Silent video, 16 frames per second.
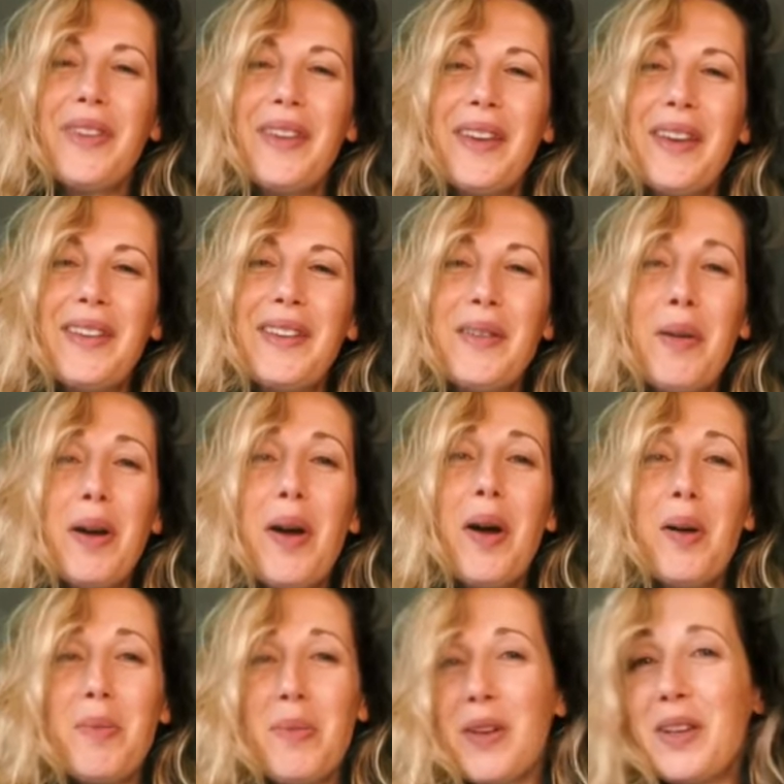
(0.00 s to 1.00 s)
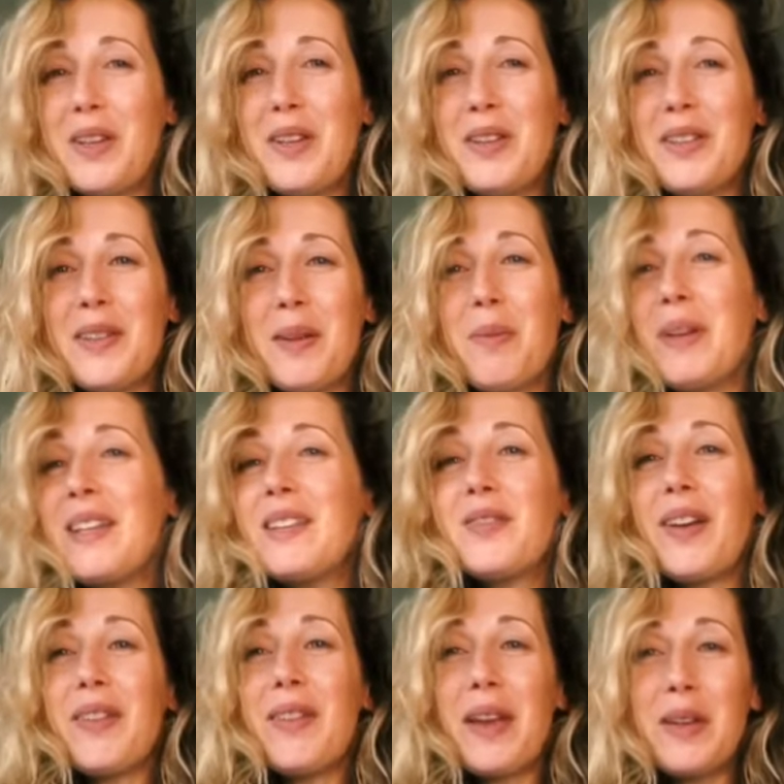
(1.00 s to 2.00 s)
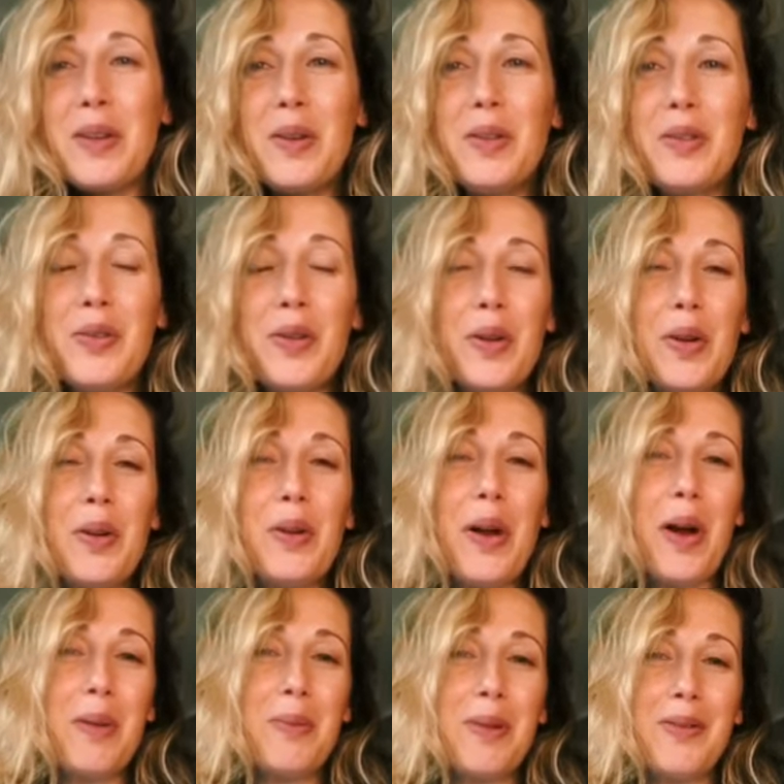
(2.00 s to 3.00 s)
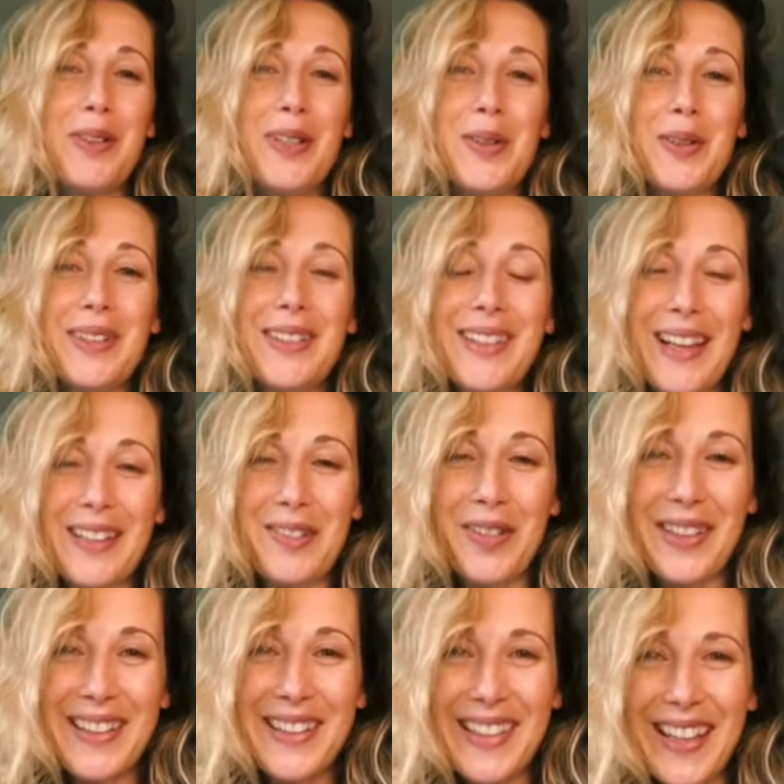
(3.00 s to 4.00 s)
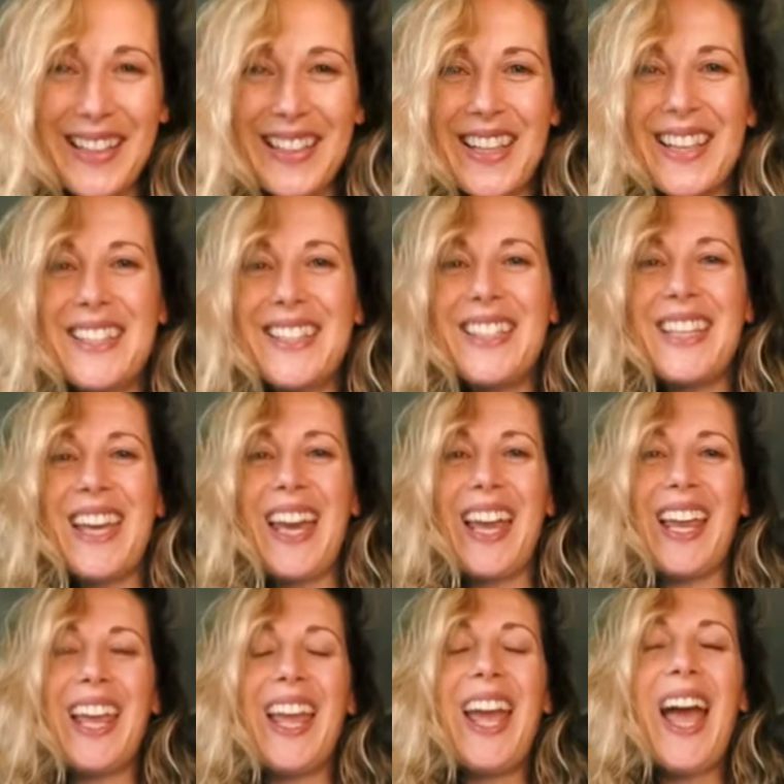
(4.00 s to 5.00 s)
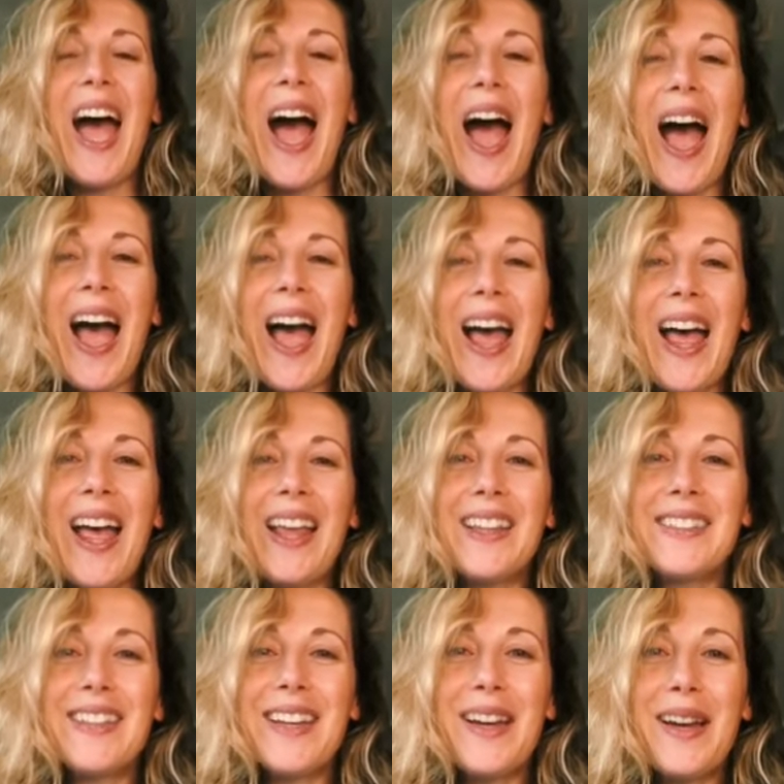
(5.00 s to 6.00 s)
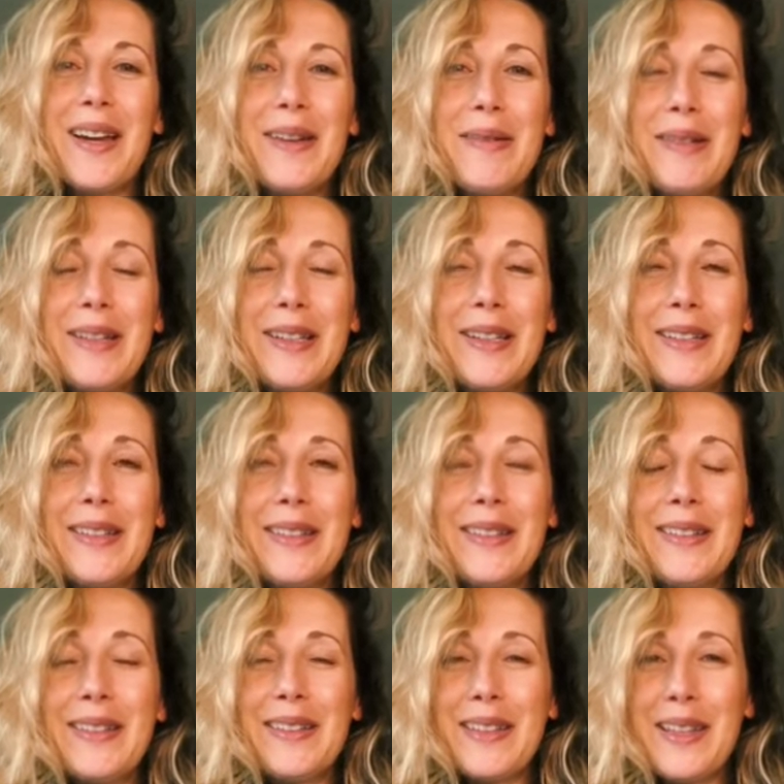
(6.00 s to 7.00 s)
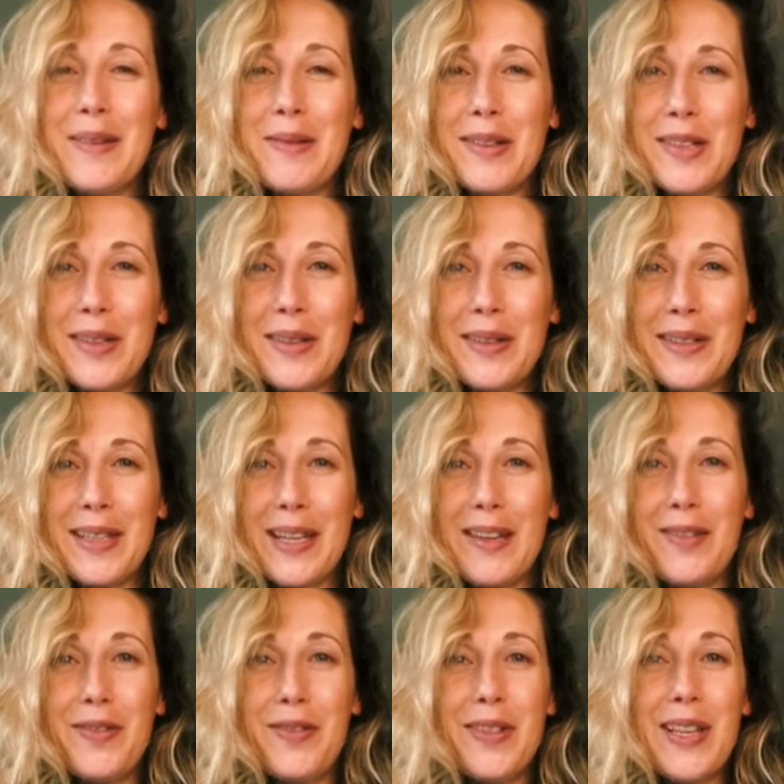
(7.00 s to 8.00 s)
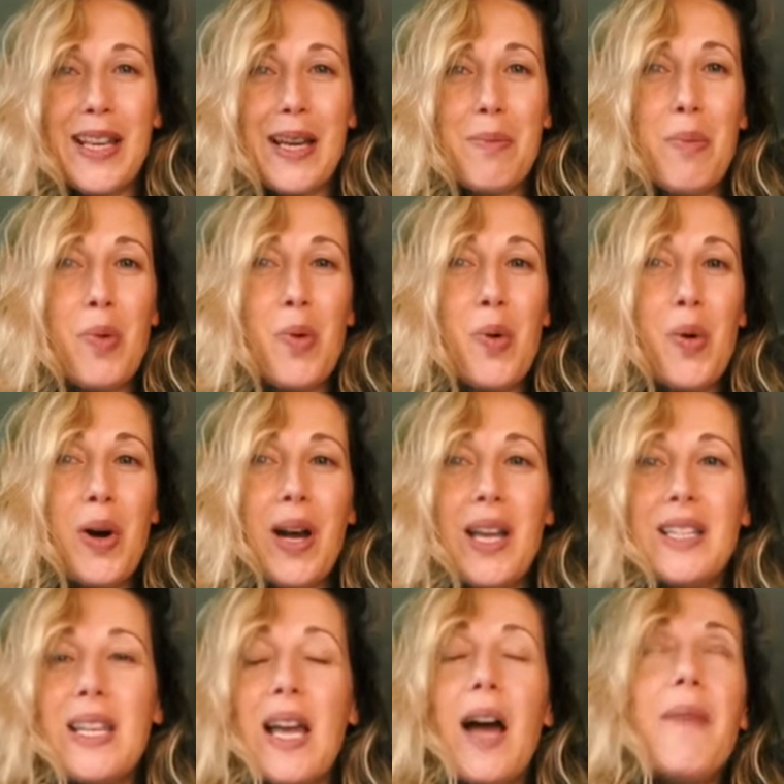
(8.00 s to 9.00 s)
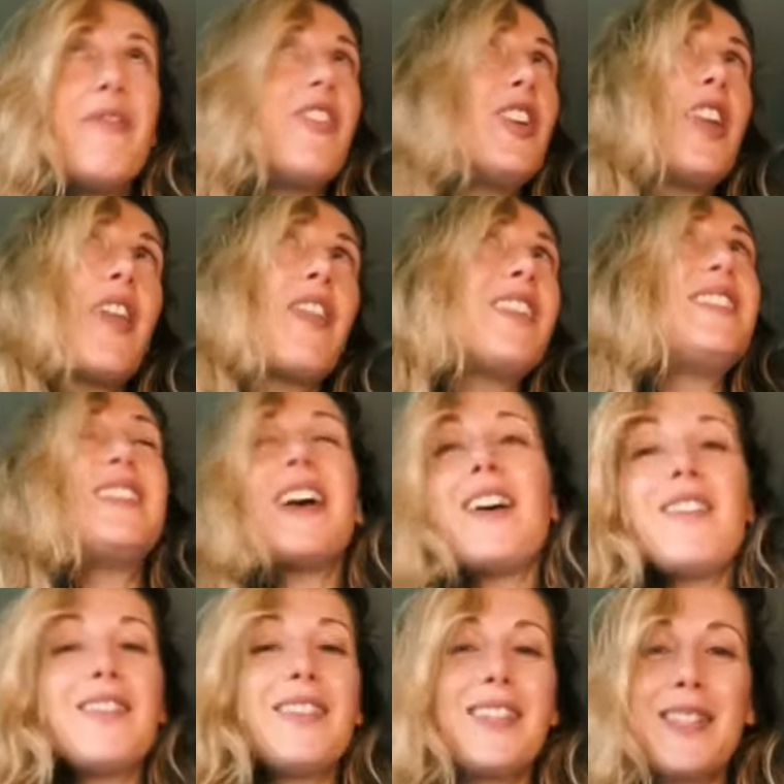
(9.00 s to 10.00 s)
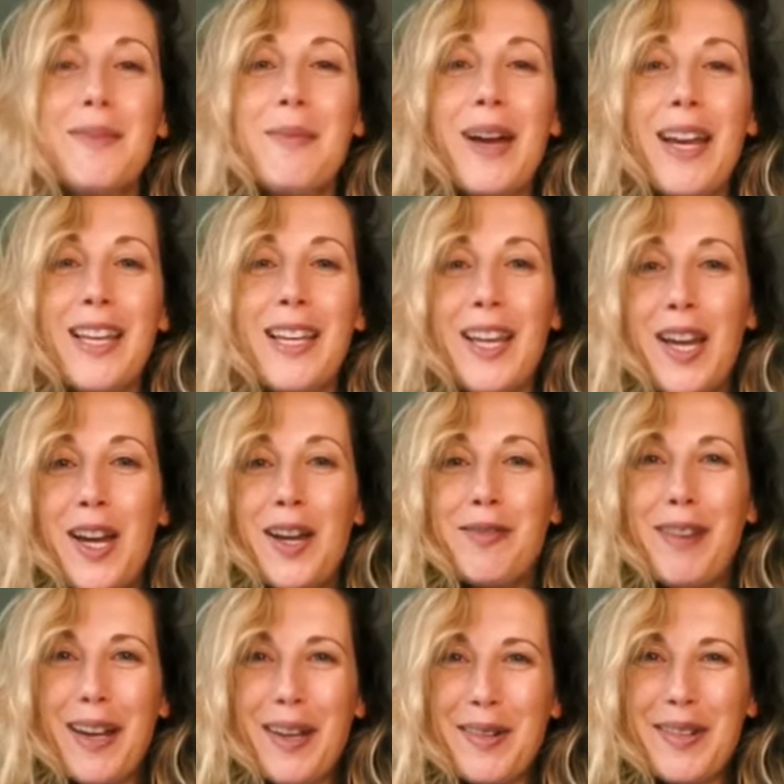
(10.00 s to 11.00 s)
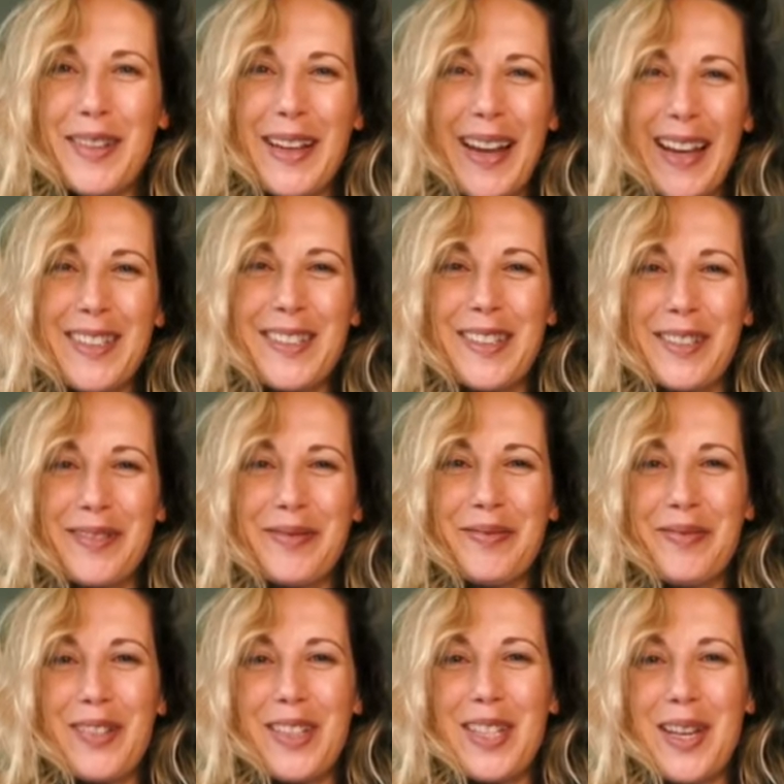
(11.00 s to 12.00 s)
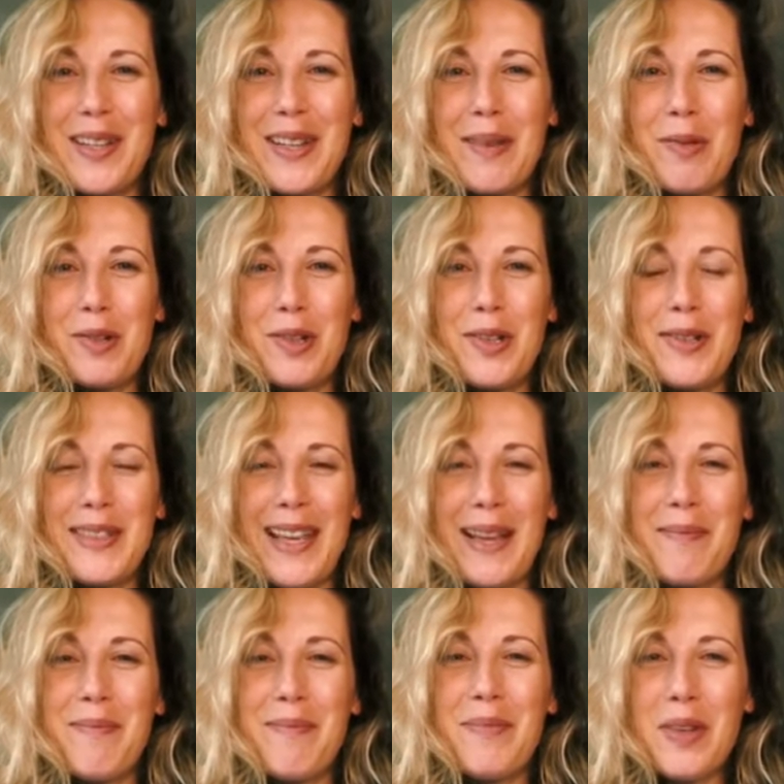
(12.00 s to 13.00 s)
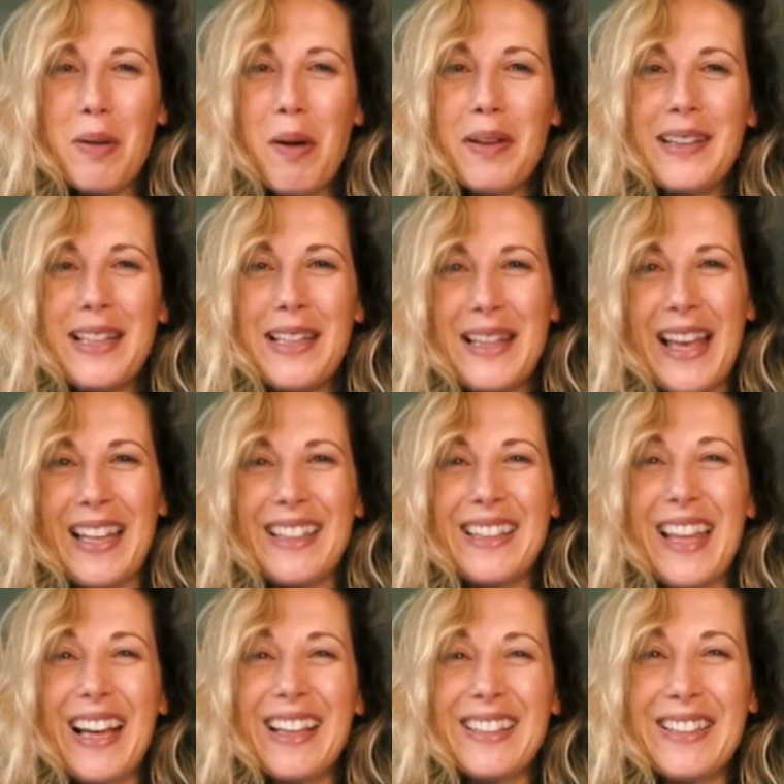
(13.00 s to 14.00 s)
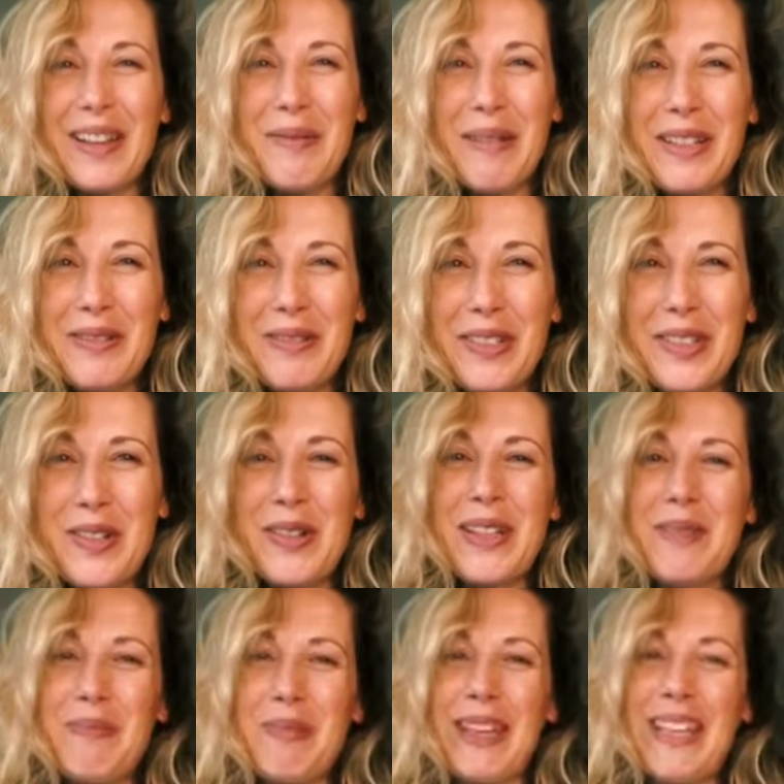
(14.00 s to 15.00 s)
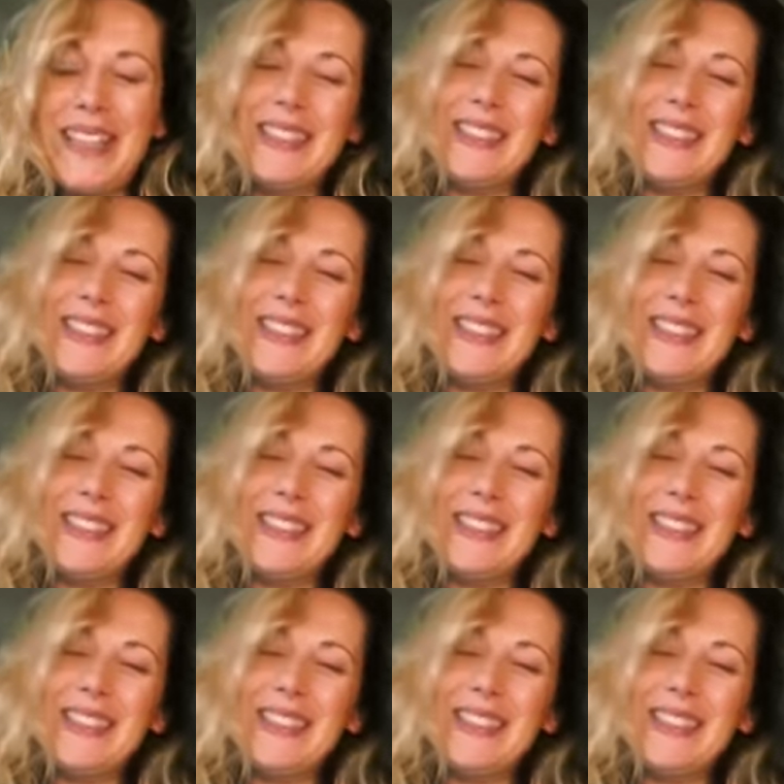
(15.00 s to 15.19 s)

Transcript: So I hope that somebody's found that useful. Hope you've enjoyed Saxophone Sunday today. And I will see you on Tuesday for another delve into my record collection for Turntable Tuesday. So I'll see you then. Thanks so much for joining me.